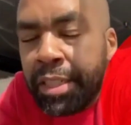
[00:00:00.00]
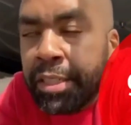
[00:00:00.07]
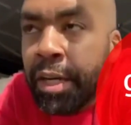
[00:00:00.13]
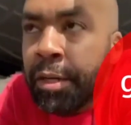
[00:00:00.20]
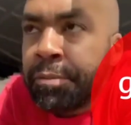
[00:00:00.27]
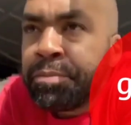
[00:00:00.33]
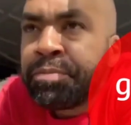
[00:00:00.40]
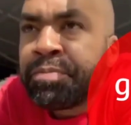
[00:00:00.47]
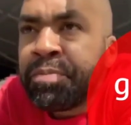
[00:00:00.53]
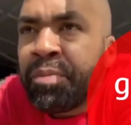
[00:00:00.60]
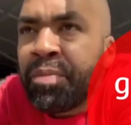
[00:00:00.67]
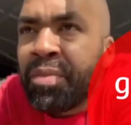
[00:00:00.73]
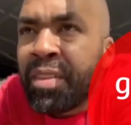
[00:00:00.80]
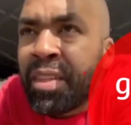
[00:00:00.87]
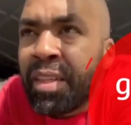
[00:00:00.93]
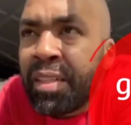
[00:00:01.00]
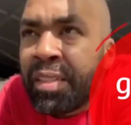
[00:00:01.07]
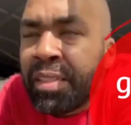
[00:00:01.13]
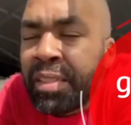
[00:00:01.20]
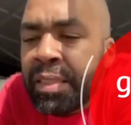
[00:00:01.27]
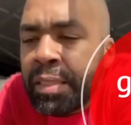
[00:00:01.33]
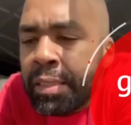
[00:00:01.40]
Hey, Ta.
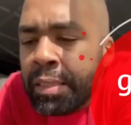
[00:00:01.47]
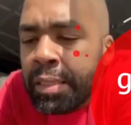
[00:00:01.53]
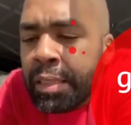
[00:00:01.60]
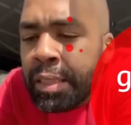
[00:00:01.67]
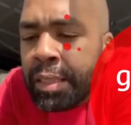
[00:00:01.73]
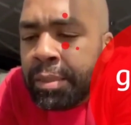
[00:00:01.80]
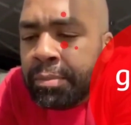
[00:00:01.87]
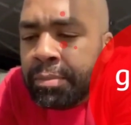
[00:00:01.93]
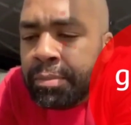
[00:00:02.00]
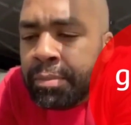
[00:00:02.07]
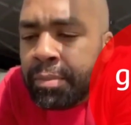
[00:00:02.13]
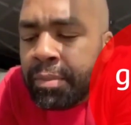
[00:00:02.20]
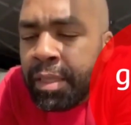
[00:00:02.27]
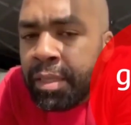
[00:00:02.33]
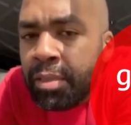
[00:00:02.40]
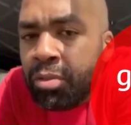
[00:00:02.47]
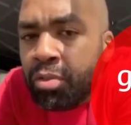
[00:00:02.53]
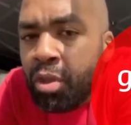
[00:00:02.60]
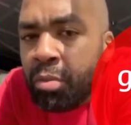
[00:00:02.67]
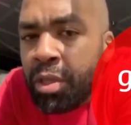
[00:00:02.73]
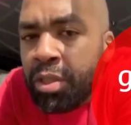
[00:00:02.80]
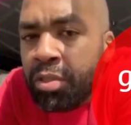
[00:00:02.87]
I
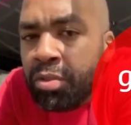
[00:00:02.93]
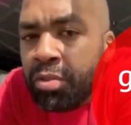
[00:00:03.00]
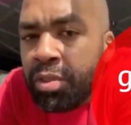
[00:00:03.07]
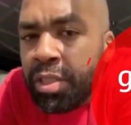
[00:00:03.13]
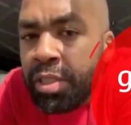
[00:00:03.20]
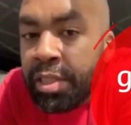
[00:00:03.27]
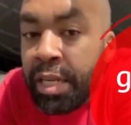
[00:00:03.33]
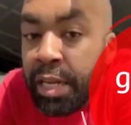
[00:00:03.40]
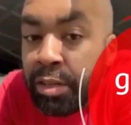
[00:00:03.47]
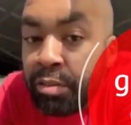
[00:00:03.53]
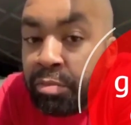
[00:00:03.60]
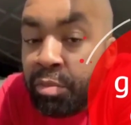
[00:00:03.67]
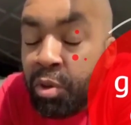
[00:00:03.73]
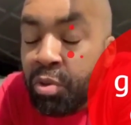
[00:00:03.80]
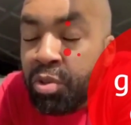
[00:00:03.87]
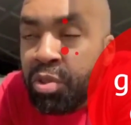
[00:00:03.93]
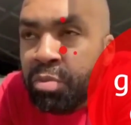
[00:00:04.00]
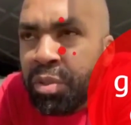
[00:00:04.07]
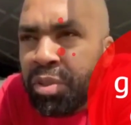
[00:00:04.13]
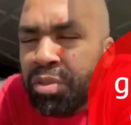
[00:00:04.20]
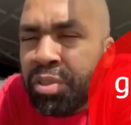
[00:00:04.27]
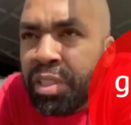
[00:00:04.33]
don't normally do these kind of
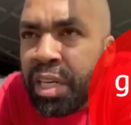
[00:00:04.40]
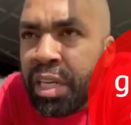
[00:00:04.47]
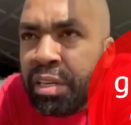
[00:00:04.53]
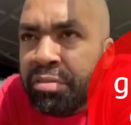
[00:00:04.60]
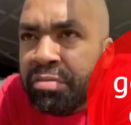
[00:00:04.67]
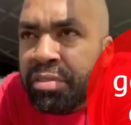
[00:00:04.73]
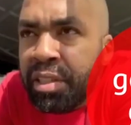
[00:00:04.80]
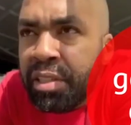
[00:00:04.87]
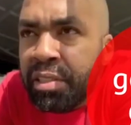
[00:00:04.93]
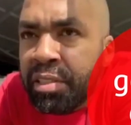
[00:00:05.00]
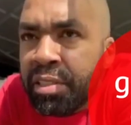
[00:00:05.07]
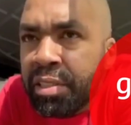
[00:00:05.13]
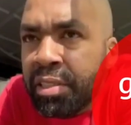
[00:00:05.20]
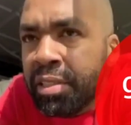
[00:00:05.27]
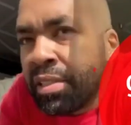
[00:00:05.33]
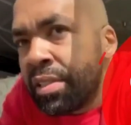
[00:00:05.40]
posts, but today I felt